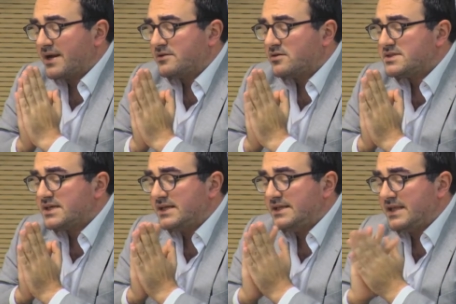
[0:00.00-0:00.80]

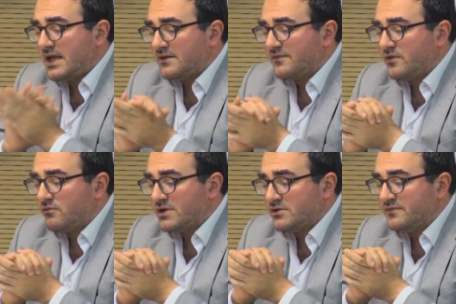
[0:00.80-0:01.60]
Paradoxically enough,
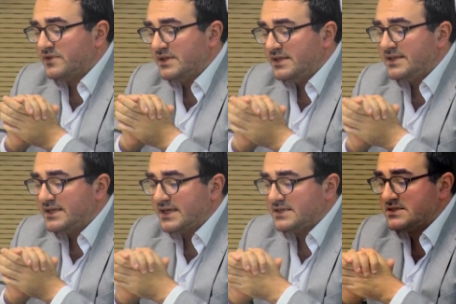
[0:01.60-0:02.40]
one of the
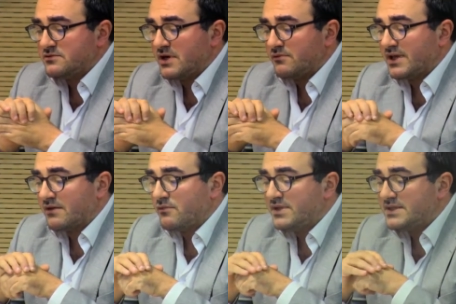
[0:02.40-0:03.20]
leading cases where we
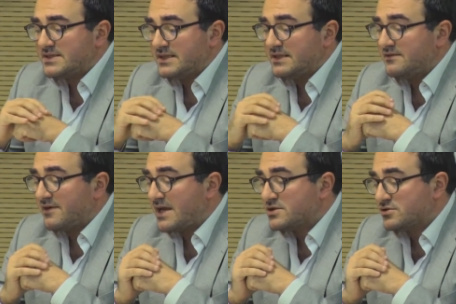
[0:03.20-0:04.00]
can witness an
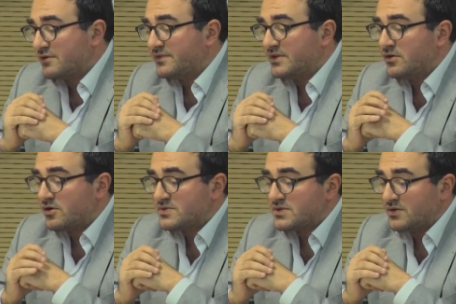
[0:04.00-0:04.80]
interaction of the
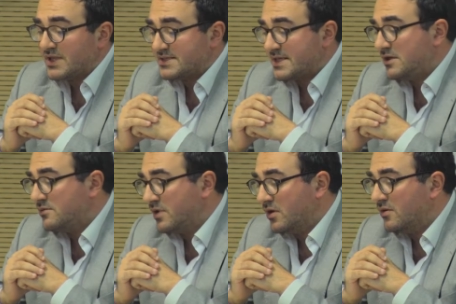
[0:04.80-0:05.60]
norms on
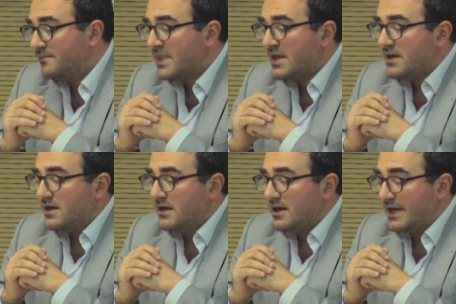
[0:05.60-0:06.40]
asylum law
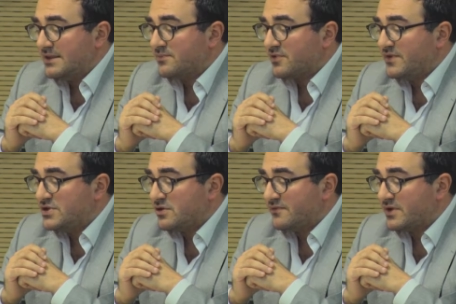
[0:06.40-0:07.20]
and the
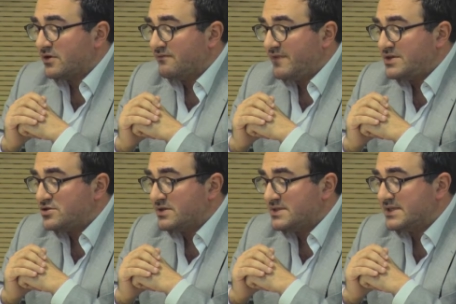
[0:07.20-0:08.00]
provision of the
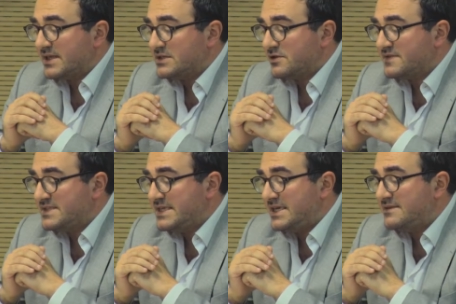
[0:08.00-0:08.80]
Convention is the case of
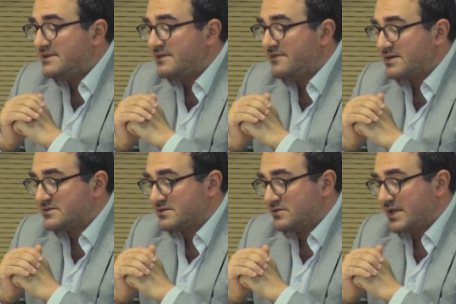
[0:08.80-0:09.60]
ZNT
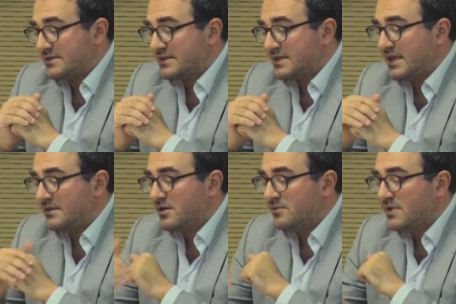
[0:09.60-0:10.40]
versus United
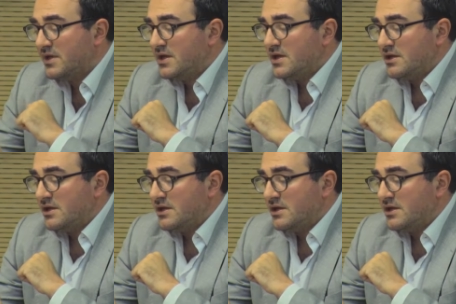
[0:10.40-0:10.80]
Kingdom,